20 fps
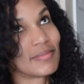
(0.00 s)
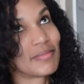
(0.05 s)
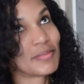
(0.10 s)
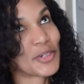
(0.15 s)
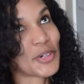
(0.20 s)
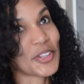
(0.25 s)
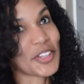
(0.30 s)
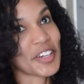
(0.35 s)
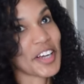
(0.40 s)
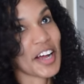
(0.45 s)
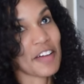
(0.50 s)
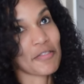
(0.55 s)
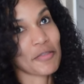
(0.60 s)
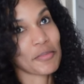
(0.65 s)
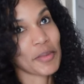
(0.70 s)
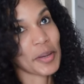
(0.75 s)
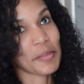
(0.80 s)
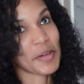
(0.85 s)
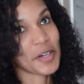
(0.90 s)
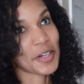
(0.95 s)
more than half of
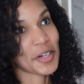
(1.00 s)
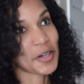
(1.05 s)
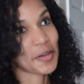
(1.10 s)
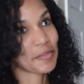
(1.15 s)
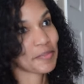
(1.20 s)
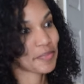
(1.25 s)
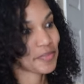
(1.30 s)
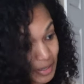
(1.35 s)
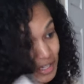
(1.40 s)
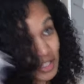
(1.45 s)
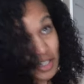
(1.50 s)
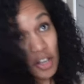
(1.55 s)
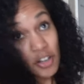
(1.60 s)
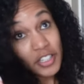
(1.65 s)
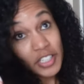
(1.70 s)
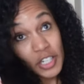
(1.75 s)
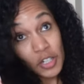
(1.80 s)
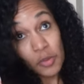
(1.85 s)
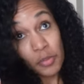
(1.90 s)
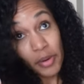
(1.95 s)
my makeup. As long
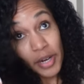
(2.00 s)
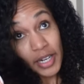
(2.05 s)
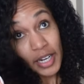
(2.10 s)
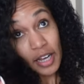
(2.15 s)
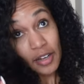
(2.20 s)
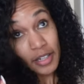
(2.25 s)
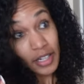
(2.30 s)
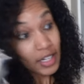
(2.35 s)
as I don't break out